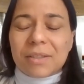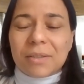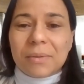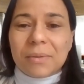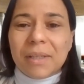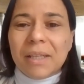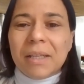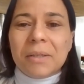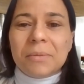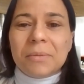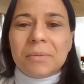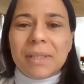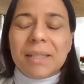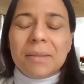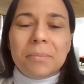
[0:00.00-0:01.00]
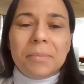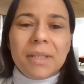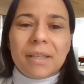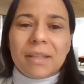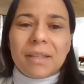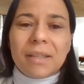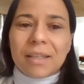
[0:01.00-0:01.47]
So really
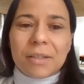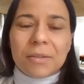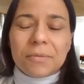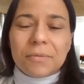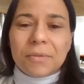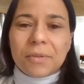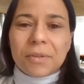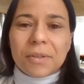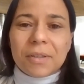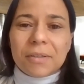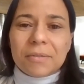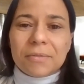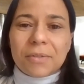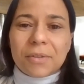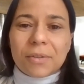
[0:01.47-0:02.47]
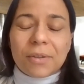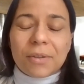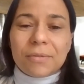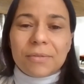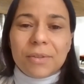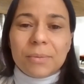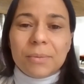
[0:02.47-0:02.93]
big thank you for all
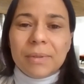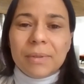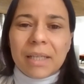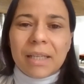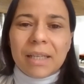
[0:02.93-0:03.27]
of you.